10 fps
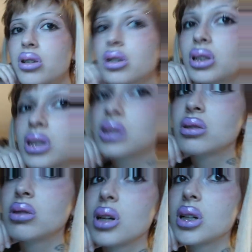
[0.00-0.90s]
tried like a
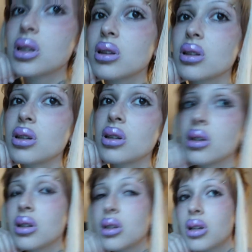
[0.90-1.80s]
new lighting
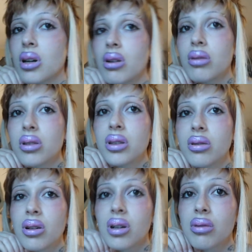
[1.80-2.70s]
thing and like I don't really
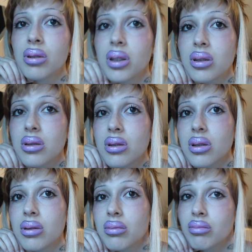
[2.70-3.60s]
know how it went, so
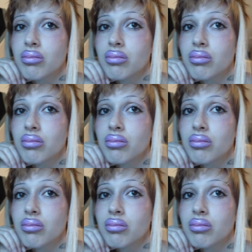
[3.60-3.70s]
I